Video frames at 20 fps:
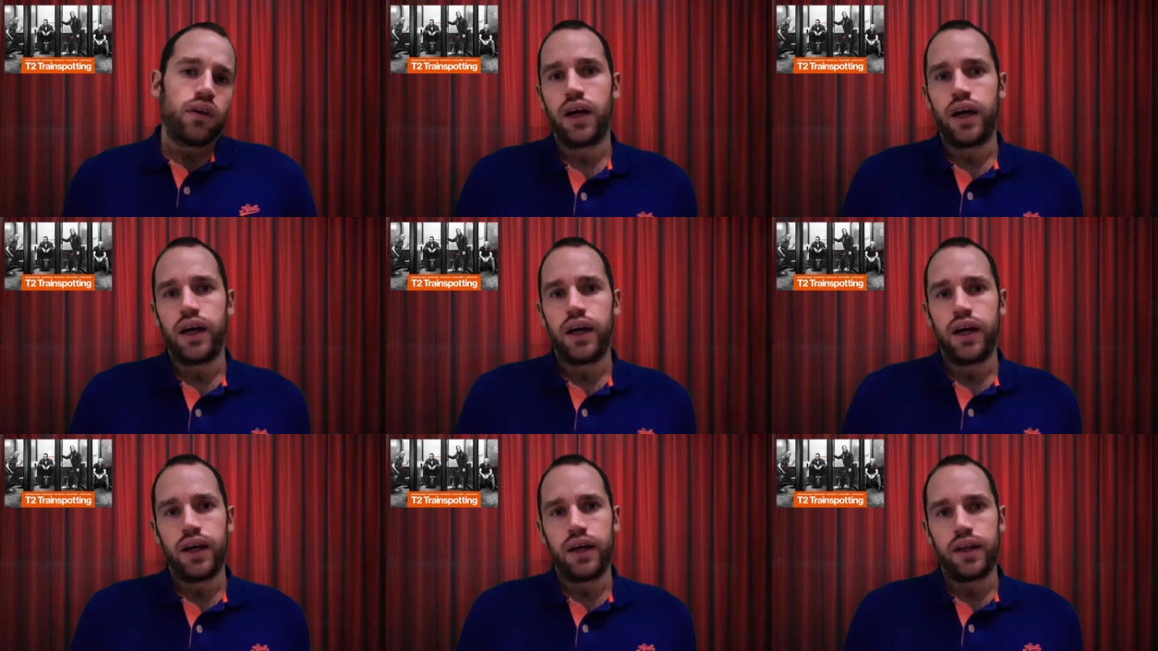
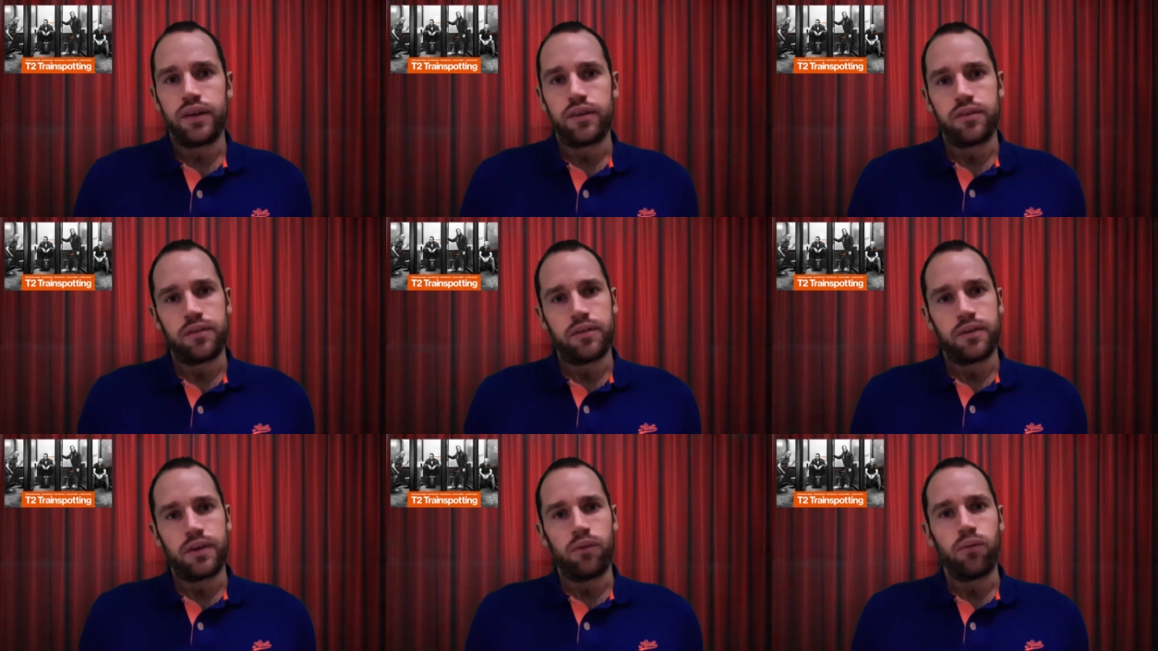and
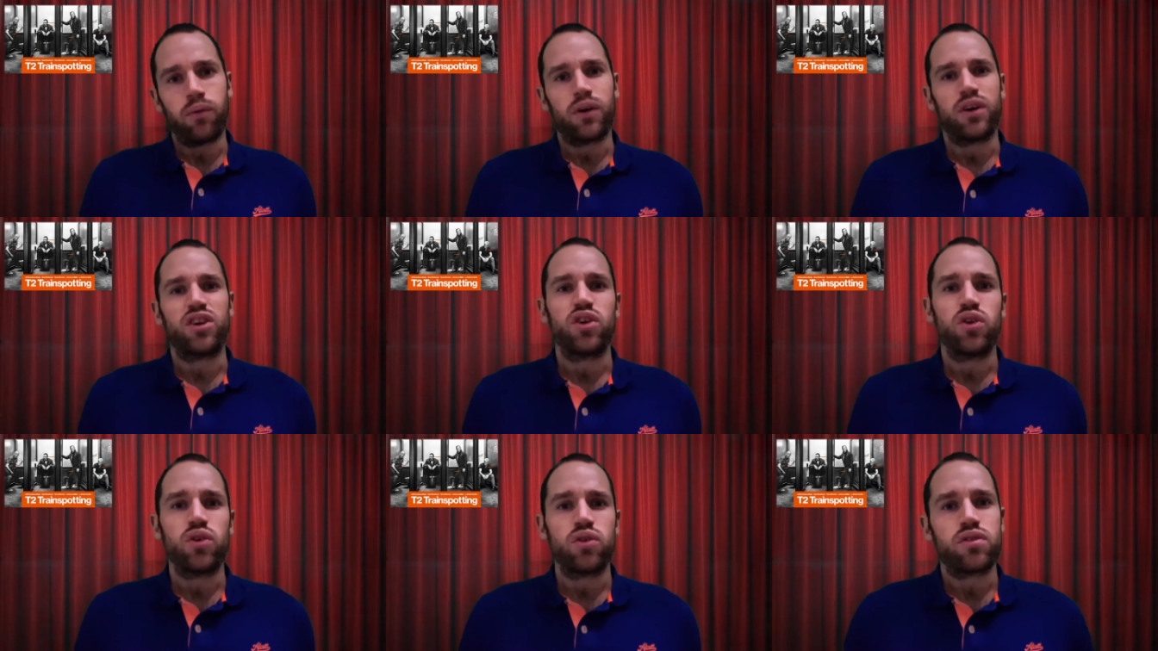they
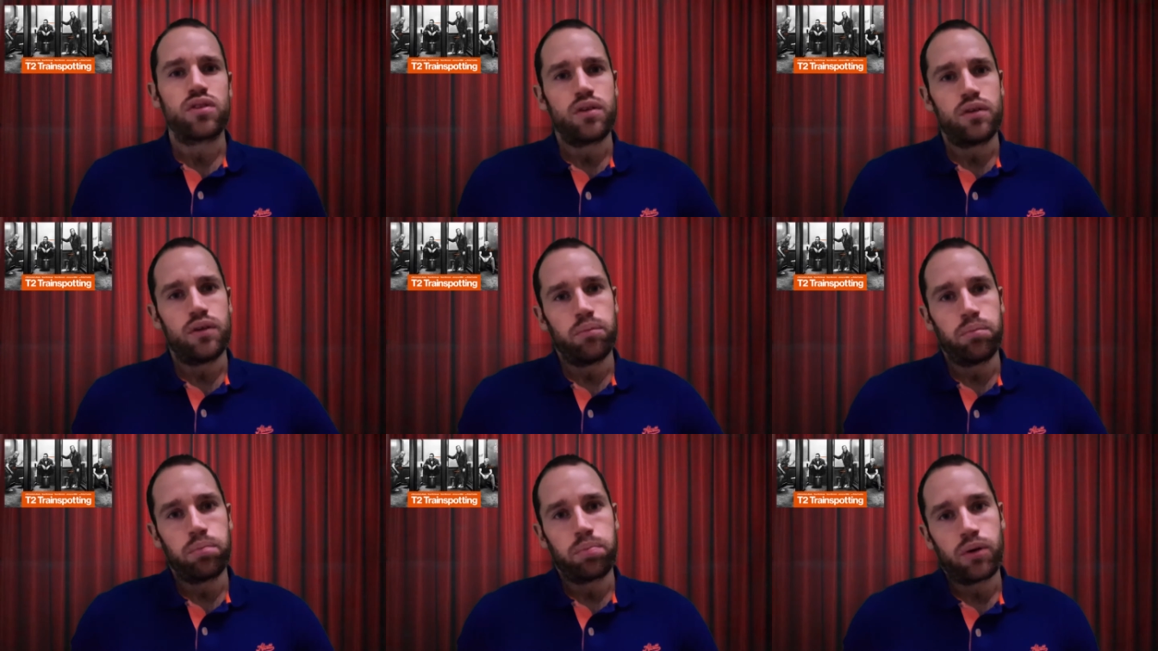weren't used
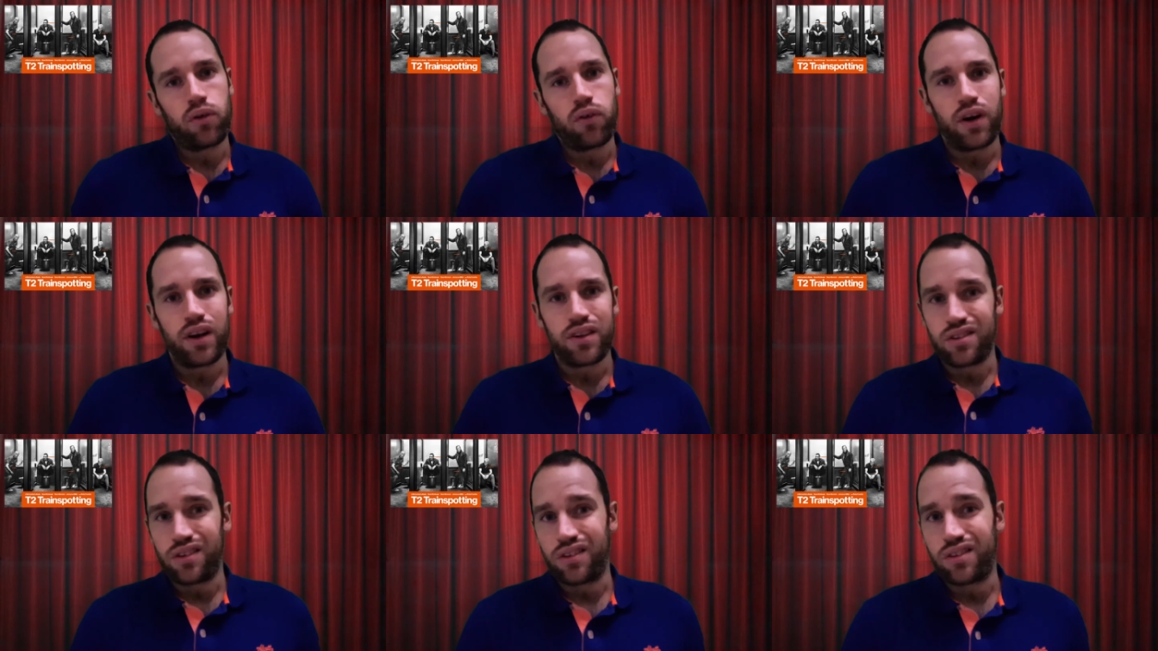to
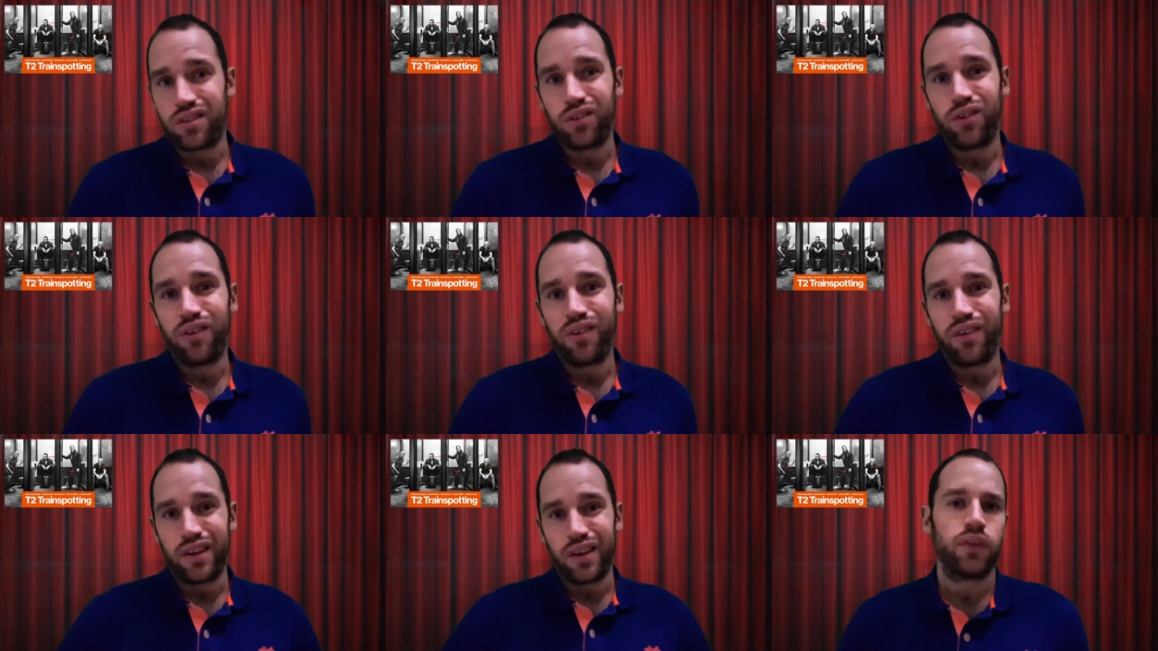progress the
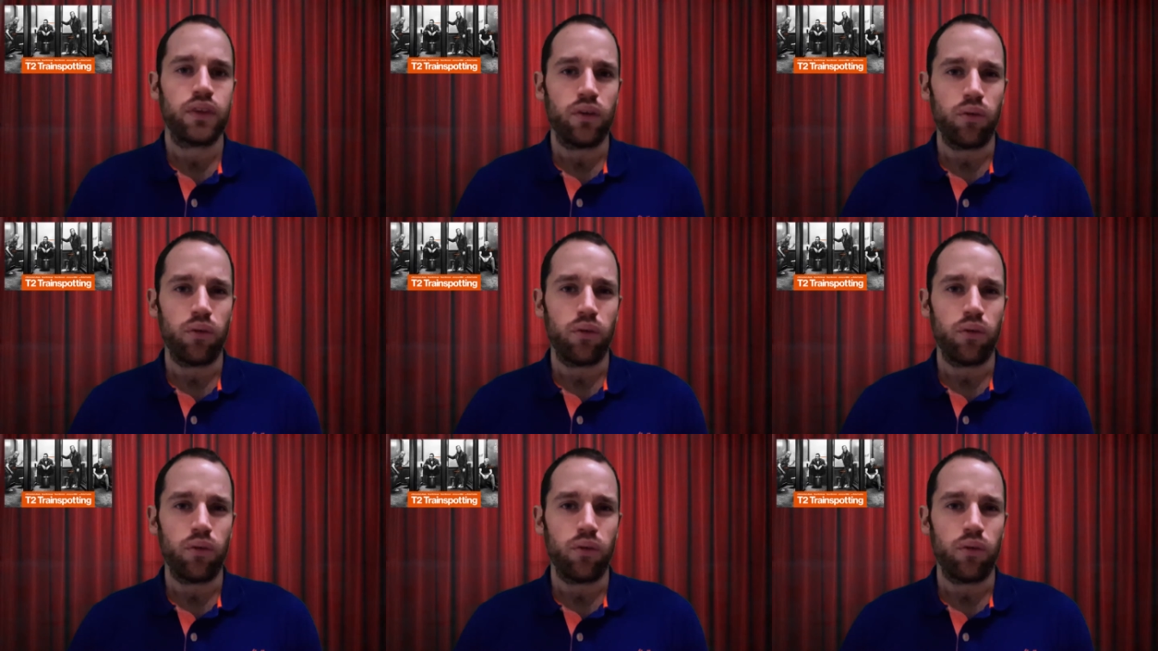story.